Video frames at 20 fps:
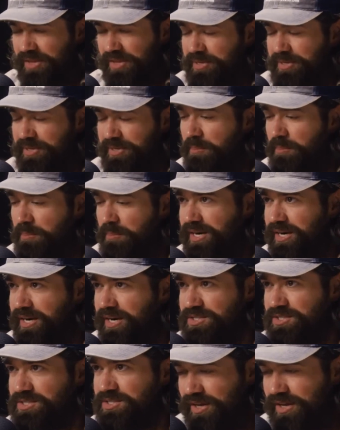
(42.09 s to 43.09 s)
like be
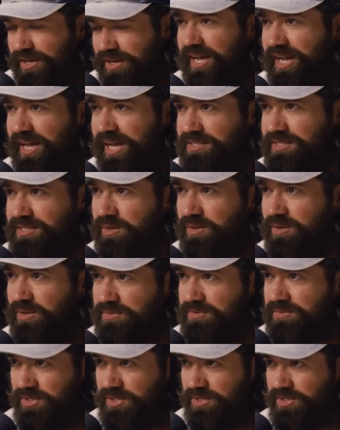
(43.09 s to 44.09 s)
reminders of like, hey, don't
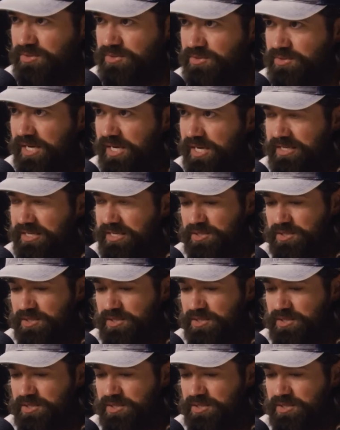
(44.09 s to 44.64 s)
don't do that.